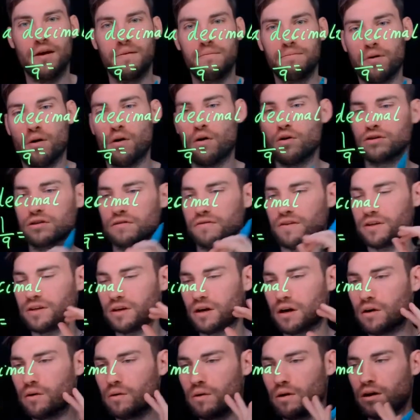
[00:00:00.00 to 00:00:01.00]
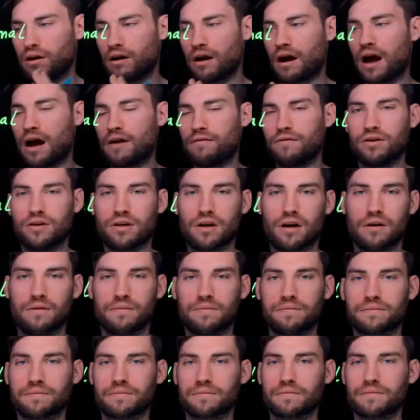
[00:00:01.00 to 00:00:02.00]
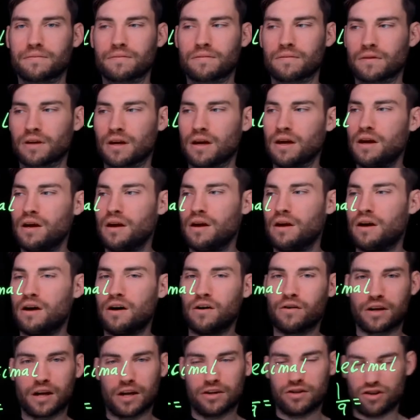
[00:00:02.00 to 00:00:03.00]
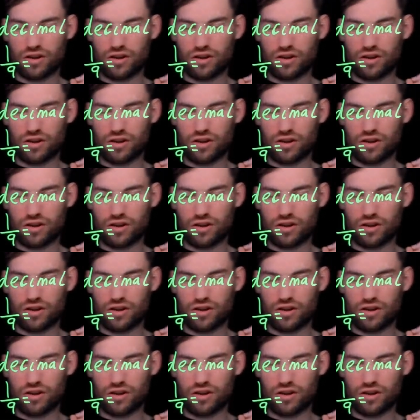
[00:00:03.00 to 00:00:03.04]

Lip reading: Pause the video, have a go. Okay, so